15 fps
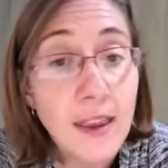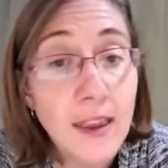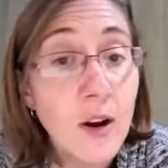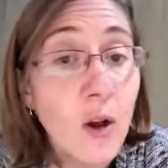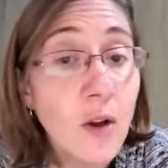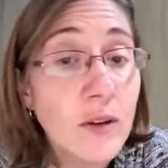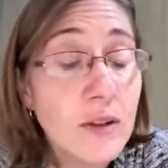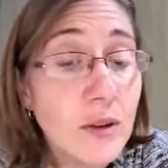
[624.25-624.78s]
And
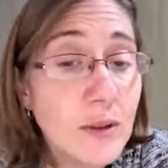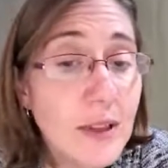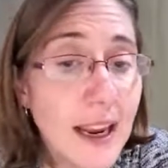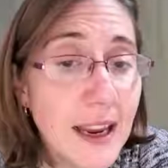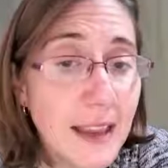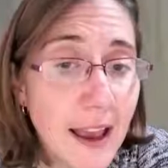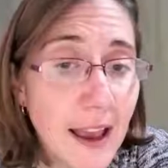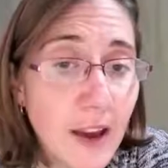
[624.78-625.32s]
then also
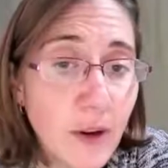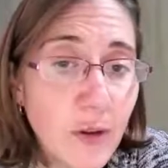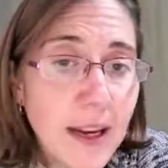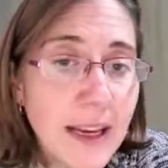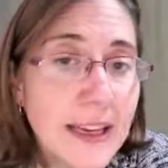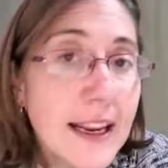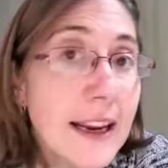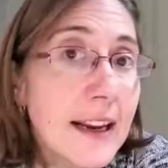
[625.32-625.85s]
take that
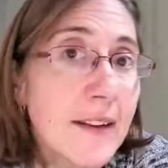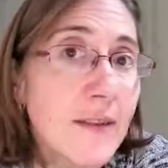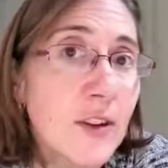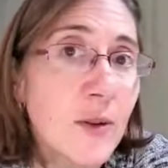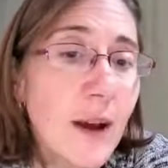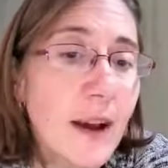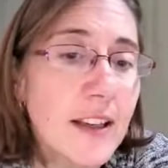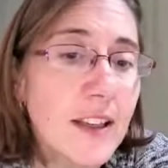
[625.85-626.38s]
green negative
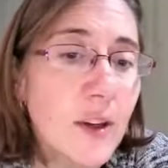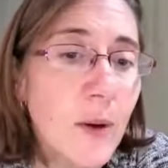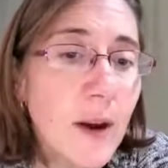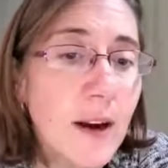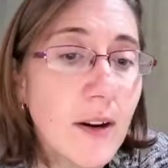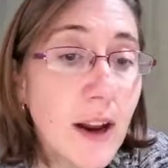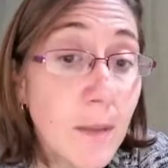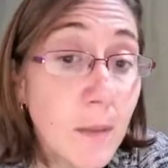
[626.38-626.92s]
2x
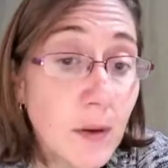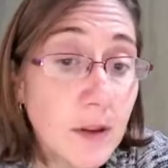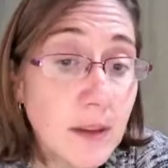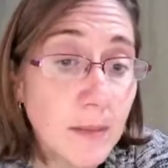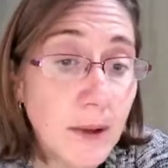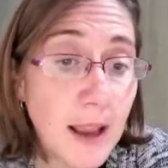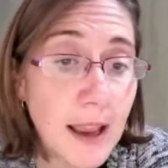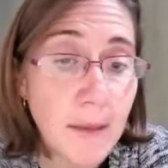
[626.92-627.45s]
squared and
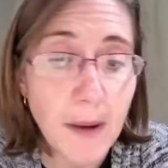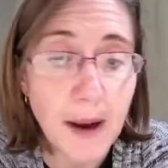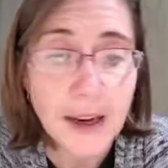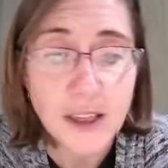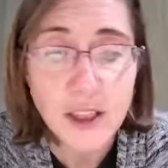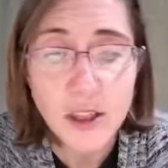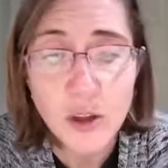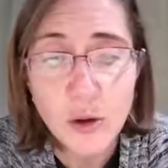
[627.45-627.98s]
multiply it
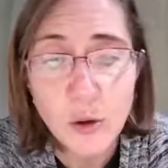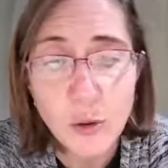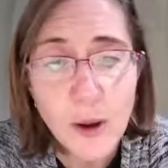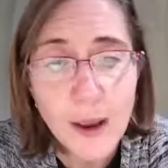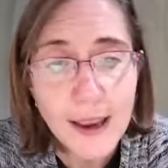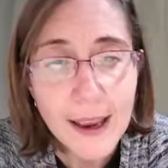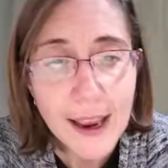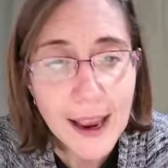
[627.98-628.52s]
by
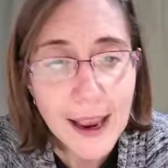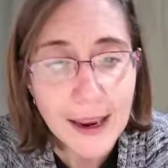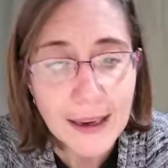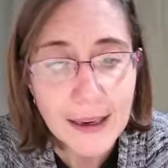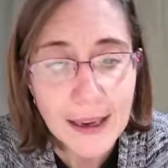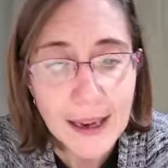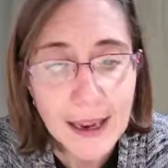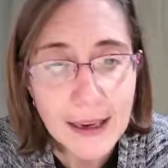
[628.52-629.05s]
2
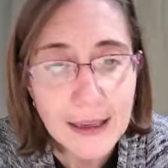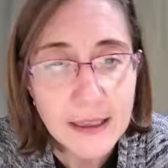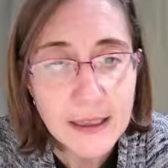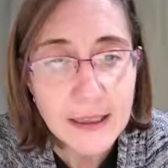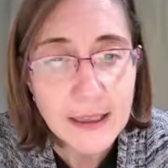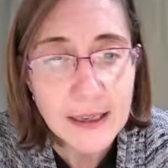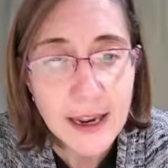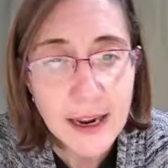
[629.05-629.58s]
and get
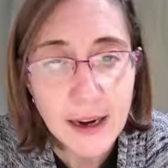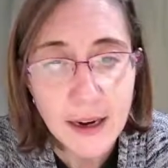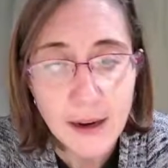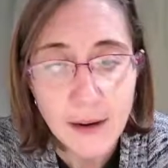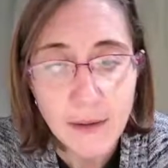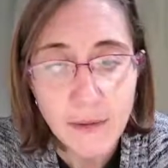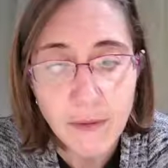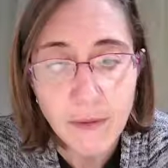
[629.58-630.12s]

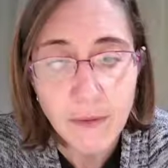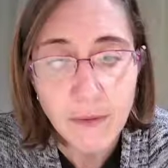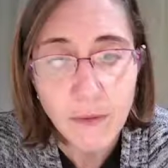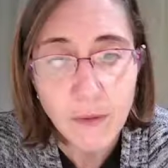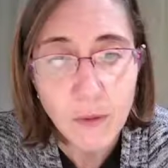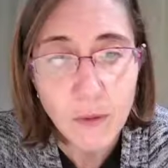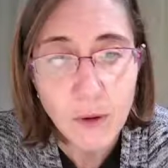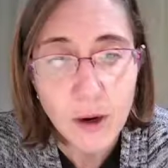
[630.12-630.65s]
negative
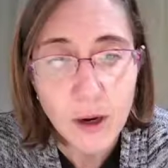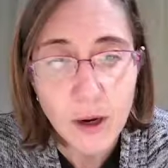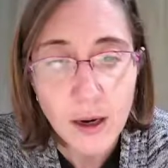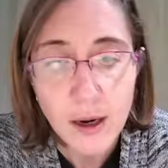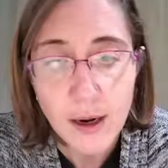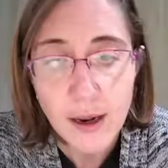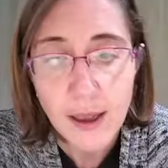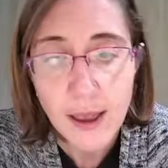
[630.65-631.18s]
4x
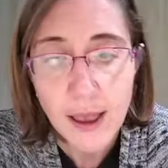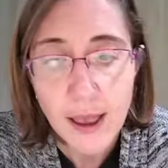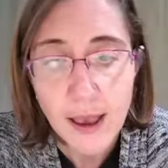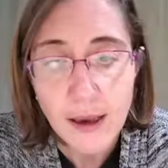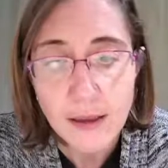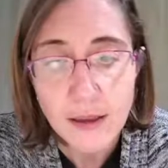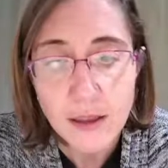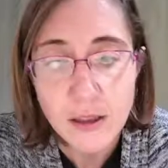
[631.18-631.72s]

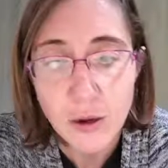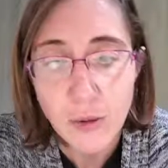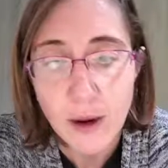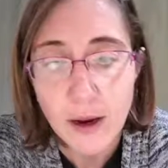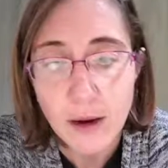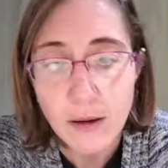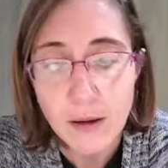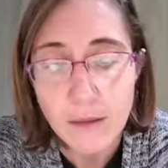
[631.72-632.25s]

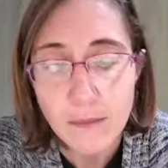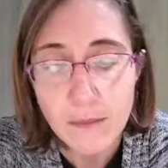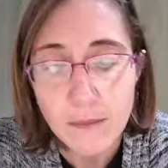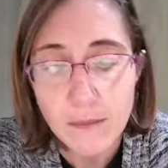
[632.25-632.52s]
squared.